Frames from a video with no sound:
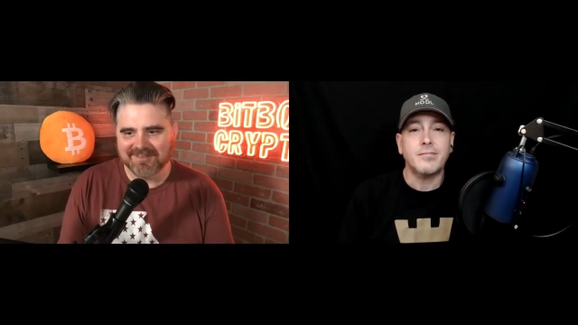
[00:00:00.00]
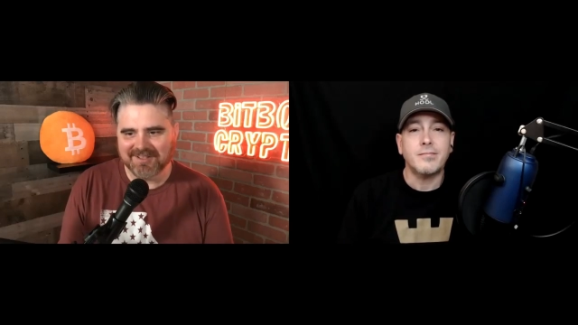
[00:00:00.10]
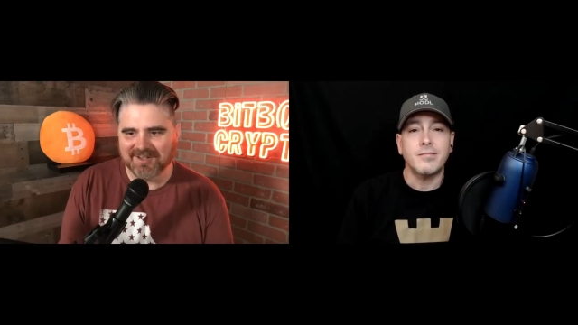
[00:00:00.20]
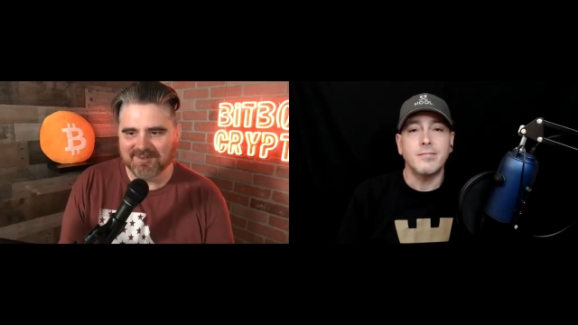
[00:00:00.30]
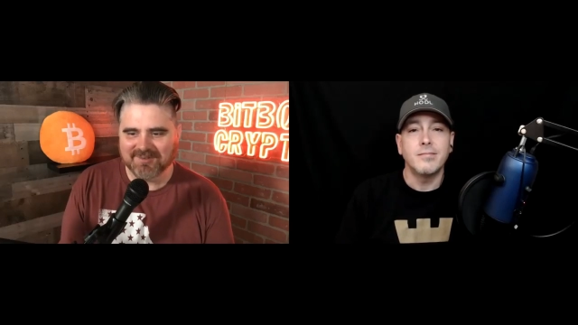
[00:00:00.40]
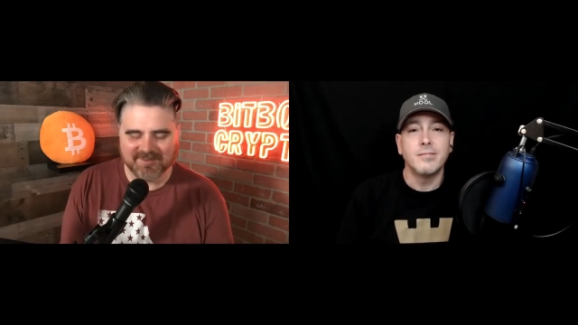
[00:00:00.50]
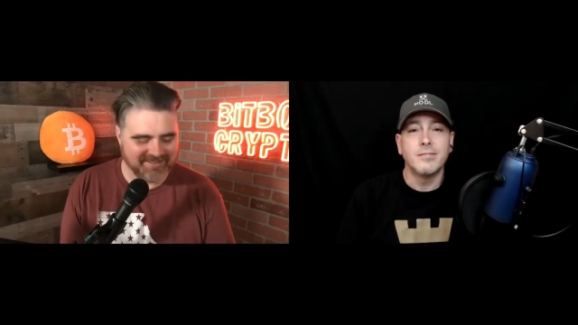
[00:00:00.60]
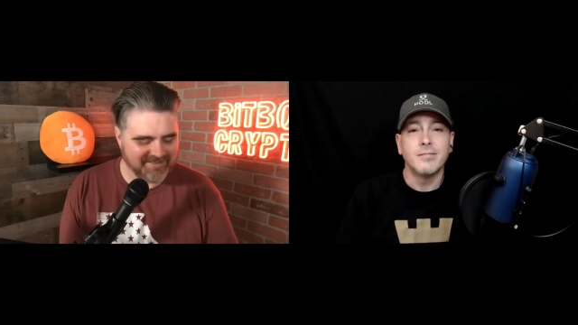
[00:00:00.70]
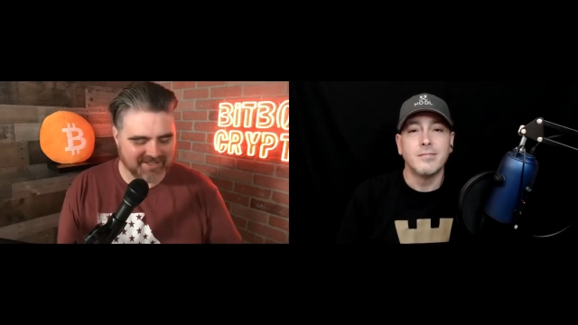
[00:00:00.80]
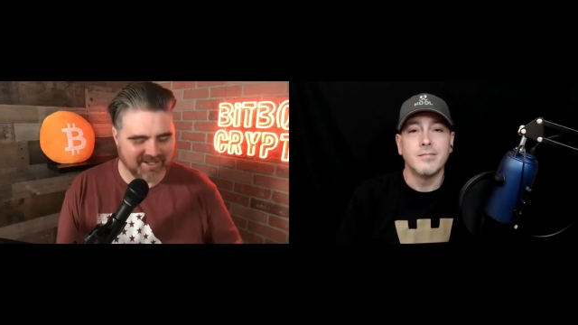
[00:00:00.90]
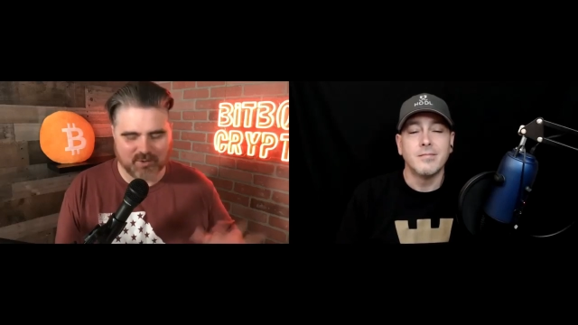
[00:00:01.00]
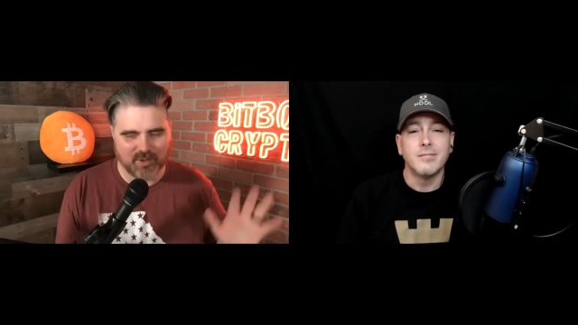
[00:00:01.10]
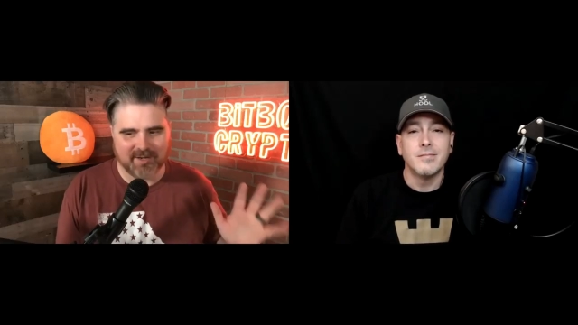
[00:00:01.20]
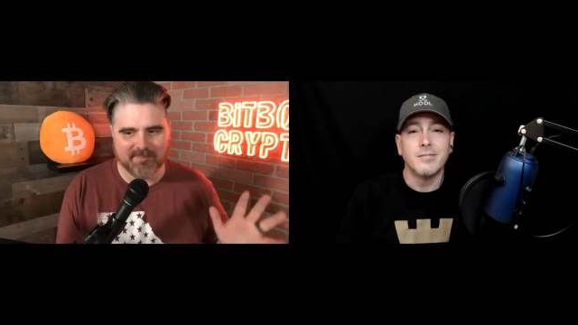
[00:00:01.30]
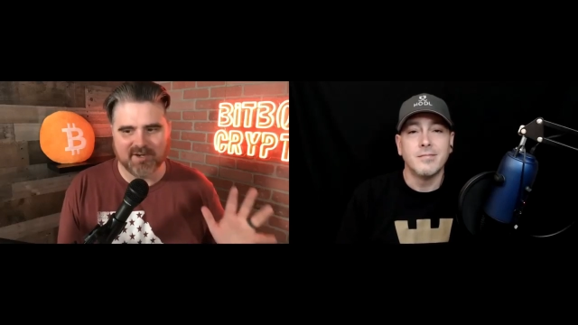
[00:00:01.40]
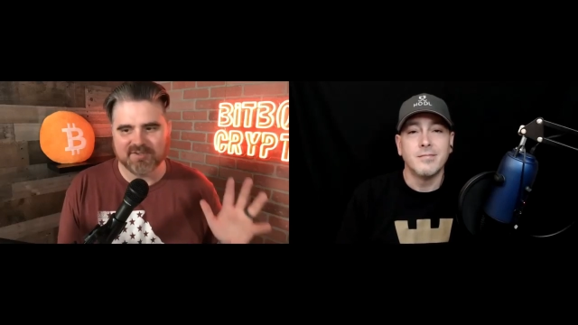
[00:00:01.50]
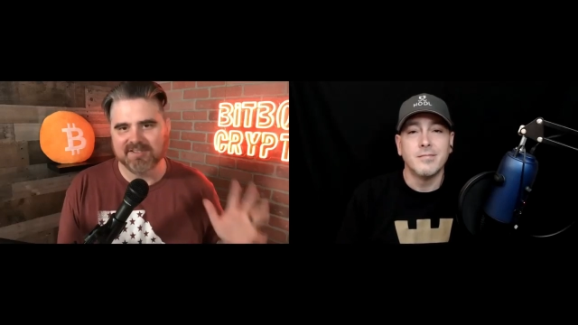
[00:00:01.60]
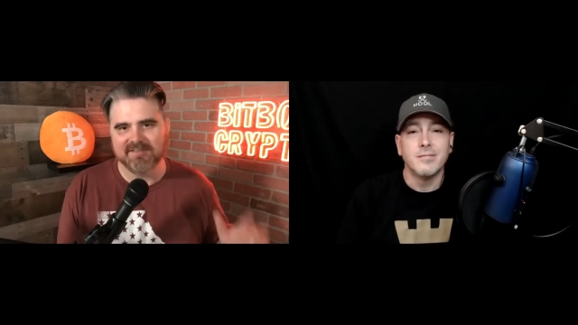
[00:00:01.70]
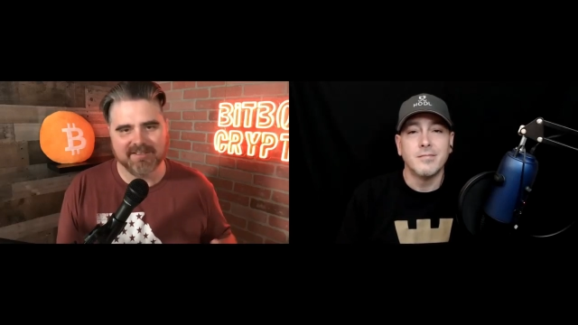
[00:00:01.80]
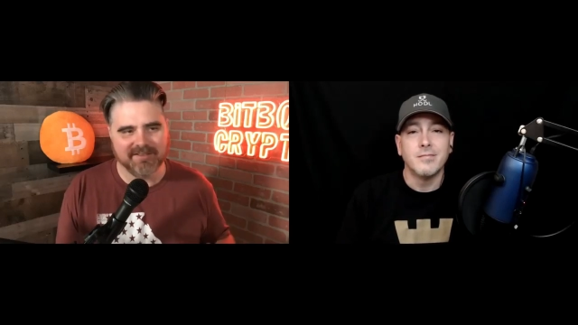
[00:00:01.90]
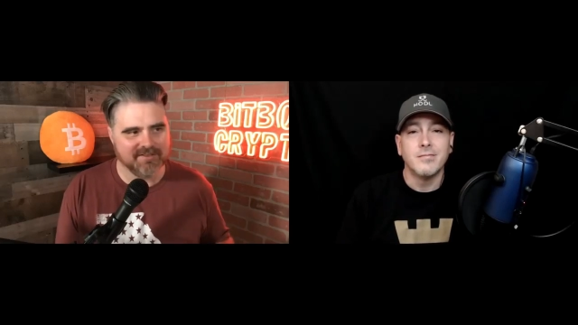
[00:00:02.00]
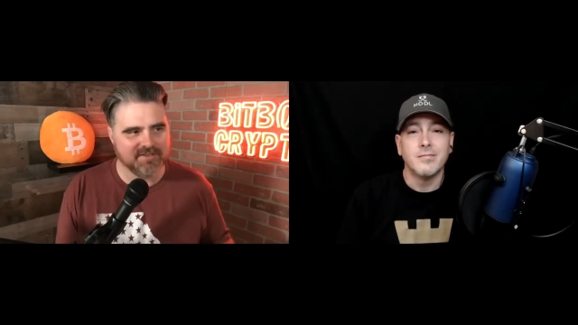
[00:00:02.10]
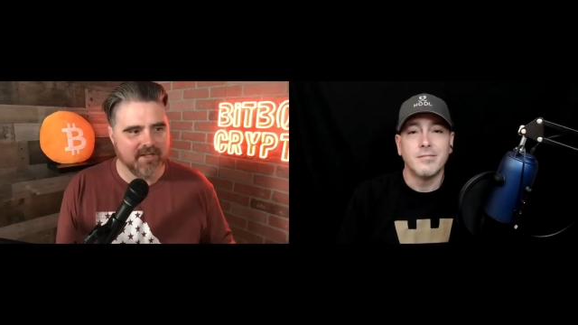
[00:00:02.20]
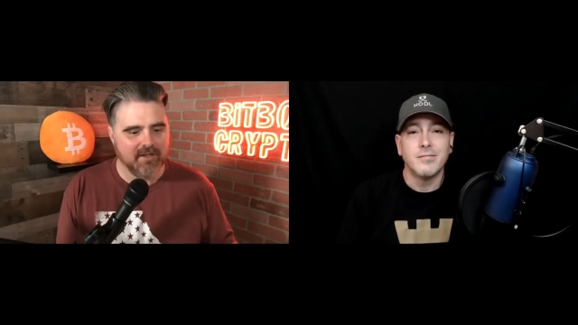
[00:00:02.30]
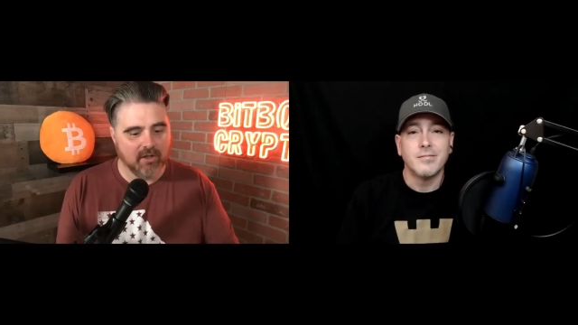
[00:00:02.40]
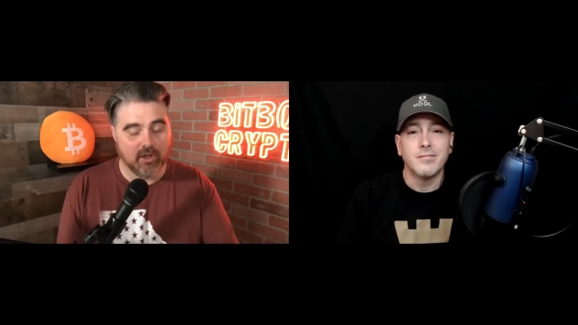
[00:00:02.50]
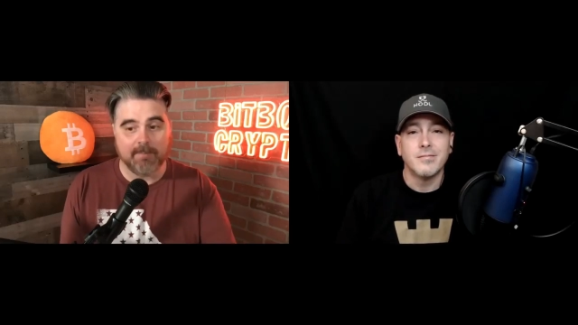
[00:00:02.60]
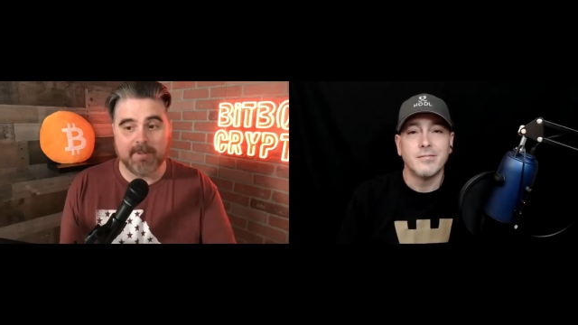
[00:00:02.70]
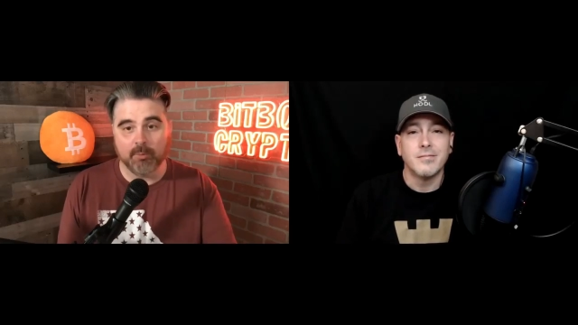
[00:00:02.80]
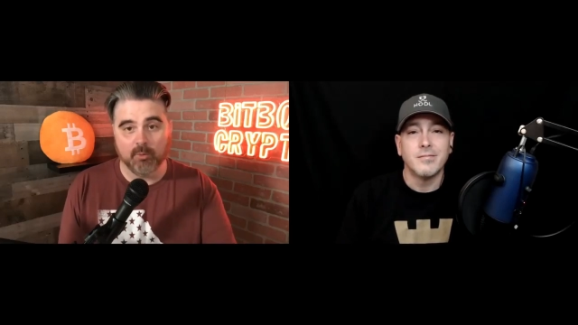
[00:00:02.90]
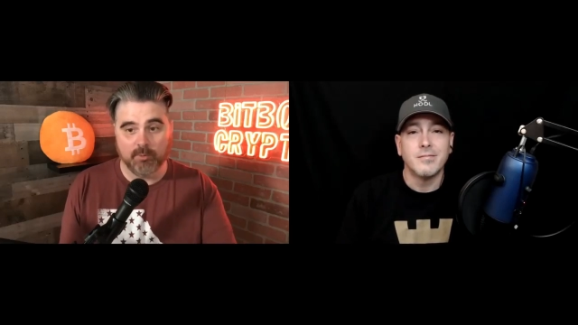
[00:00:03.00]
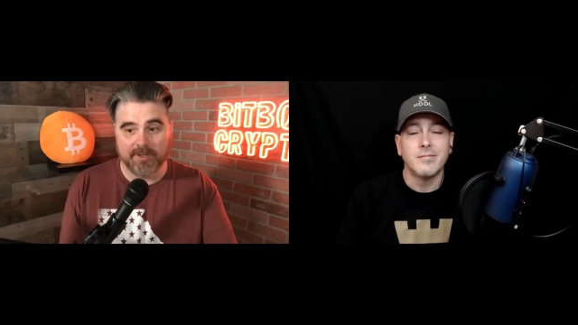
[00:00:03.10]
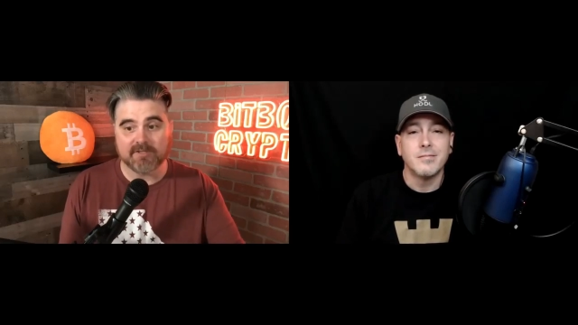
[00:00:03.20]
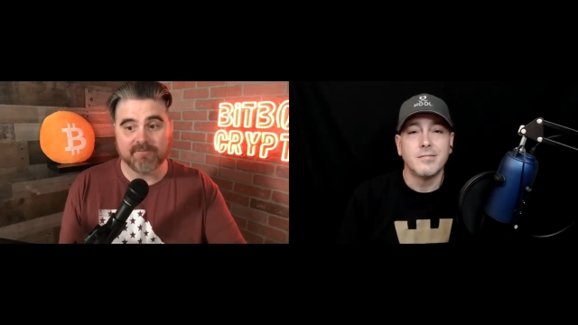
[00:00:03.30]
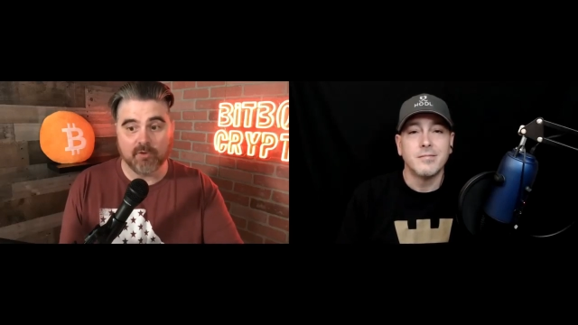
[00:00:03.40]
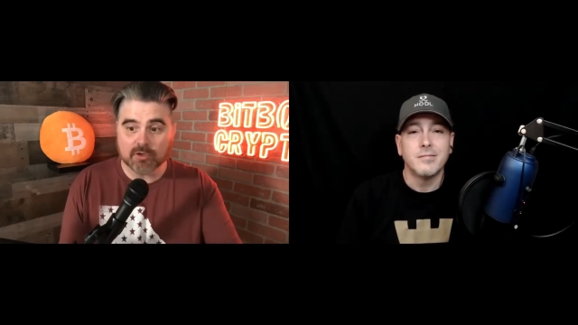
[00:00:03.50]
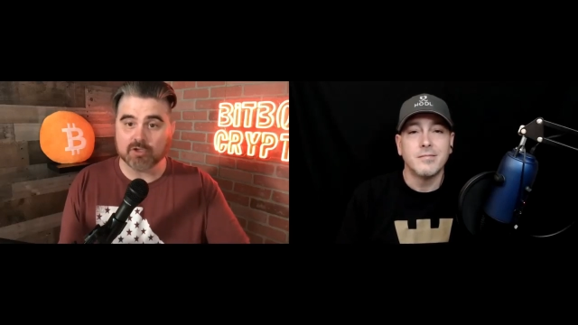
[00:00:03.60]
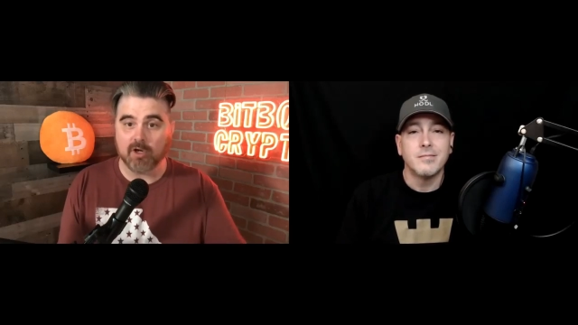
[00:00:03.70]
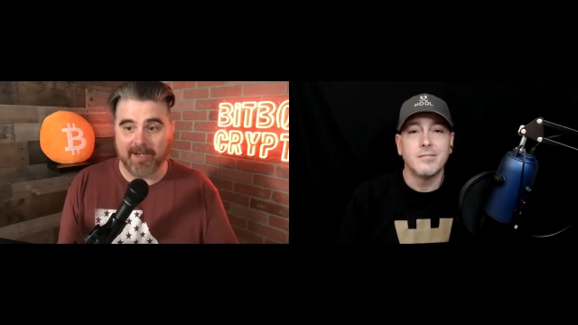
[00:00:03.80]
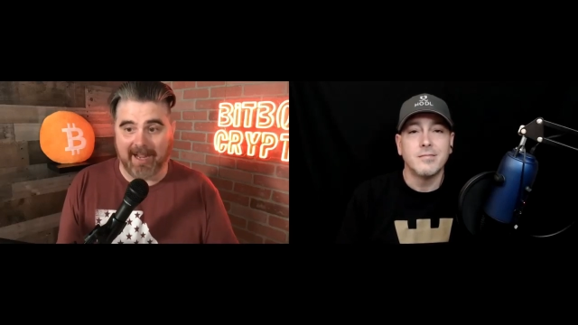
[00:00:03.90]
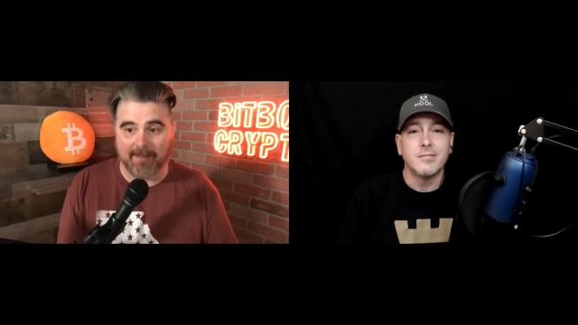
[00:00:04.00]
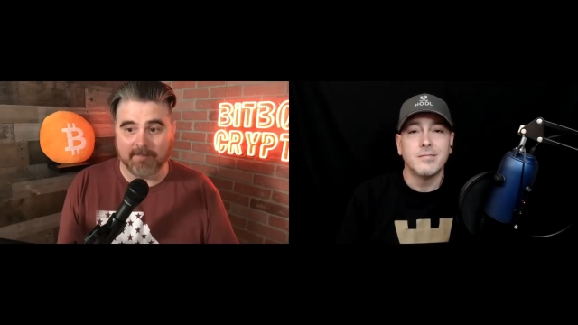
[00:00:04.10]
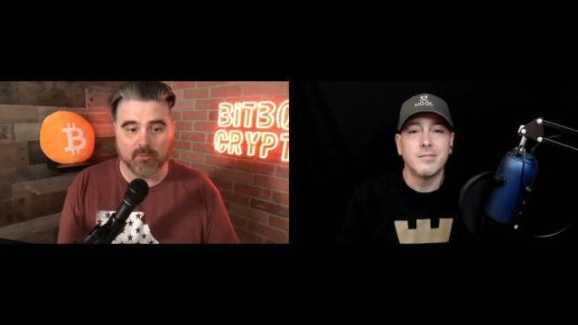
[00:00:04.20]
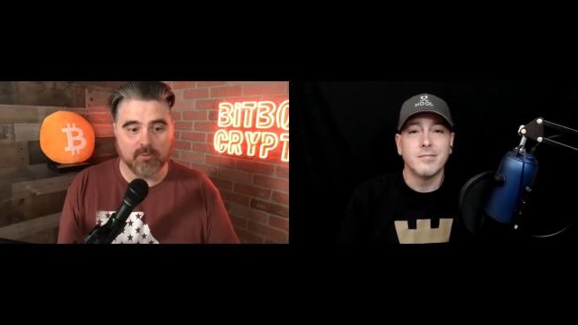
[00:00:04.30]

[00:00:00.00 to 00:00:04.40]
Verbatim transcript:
Speaker 1: you know, it's like a great comparison, because a lot of people, when this first started happening,